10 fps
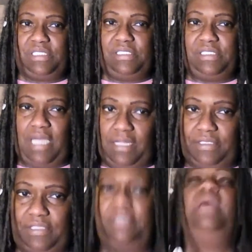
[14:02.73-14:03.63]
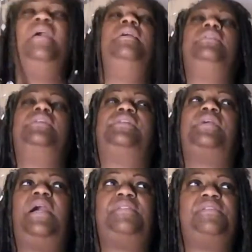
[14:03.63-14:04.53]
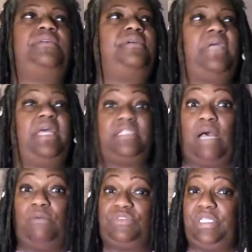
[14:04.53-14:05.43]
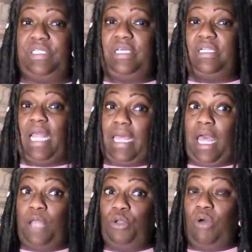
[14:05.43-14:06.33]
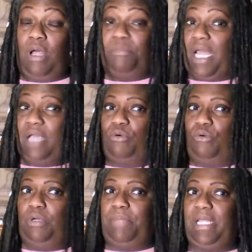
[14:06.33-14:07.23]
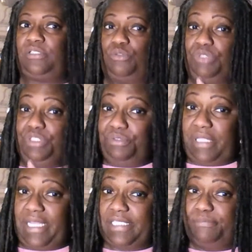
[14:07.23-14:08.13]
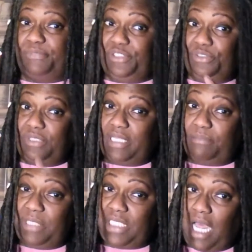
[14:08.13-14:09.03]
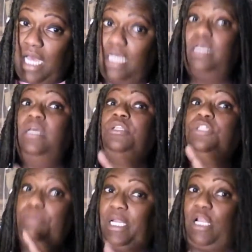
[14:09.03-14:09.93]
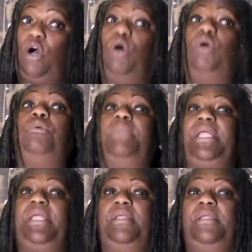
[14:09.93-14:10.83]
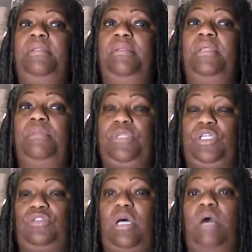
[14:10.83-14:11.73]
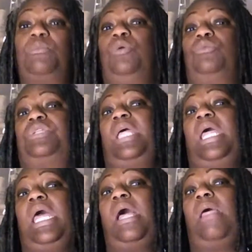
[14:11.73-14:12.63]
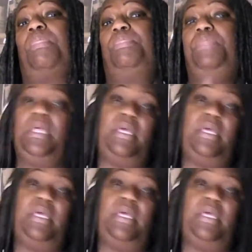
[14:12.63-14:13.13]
to the doctor. The doctor, as I was in there, like I know I'm not going back. So when you get me, doc, you better hold me because I'm gonna tell